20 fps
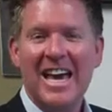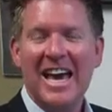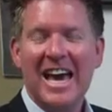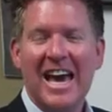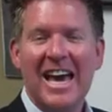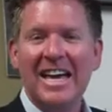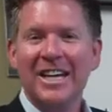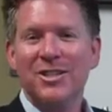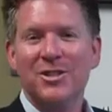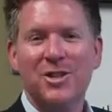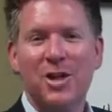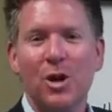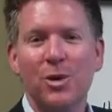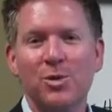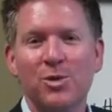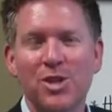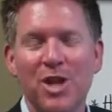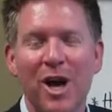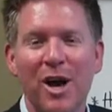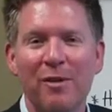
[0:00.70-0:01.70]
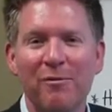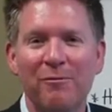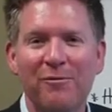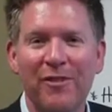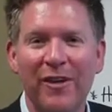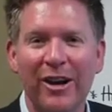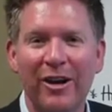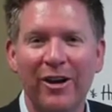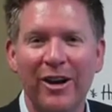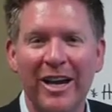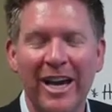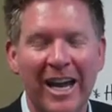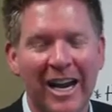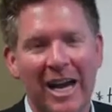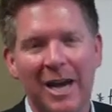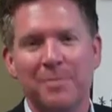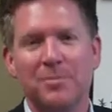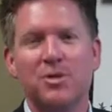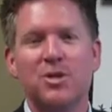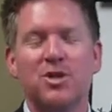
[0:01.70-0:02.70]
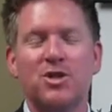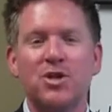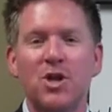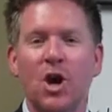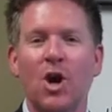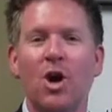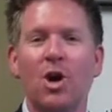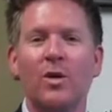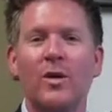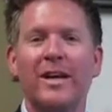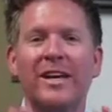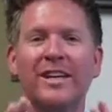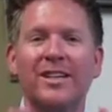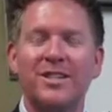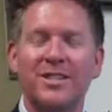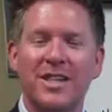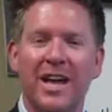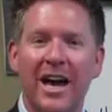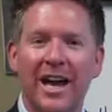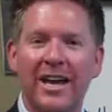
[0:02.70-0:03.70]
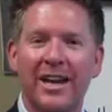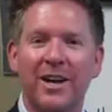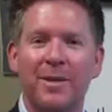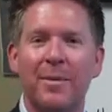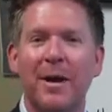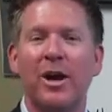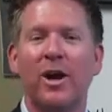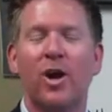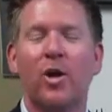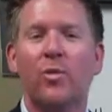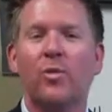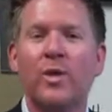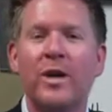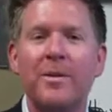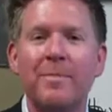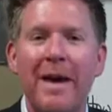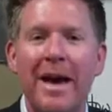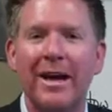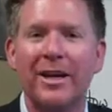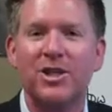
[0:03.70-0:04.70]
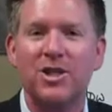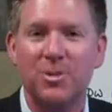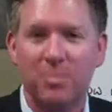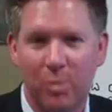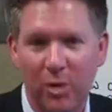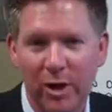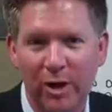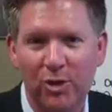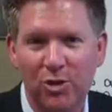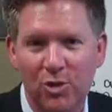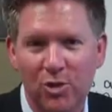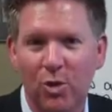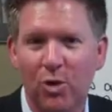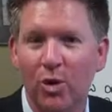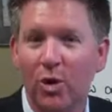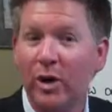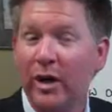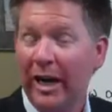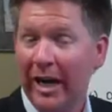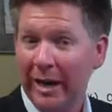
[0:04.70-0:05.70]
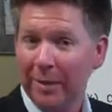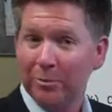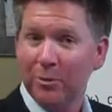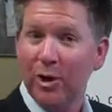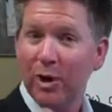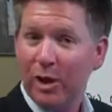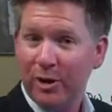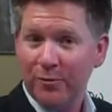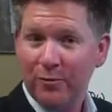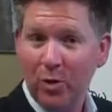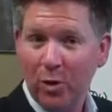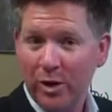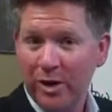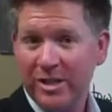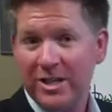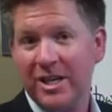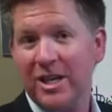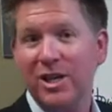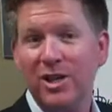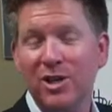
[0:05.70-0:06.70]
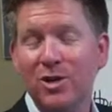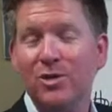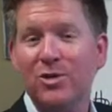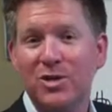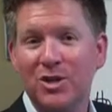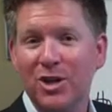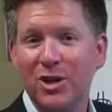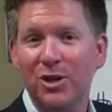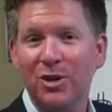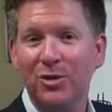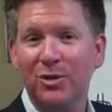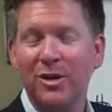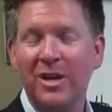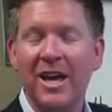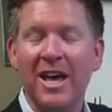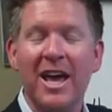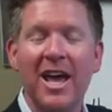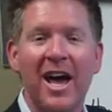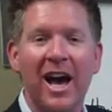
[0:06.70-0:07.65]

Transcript: Hey, it's Coach Tom Ferry, and I'm so excited about our REMAX Spring Tour, and I'm looking forward to seeing you soon.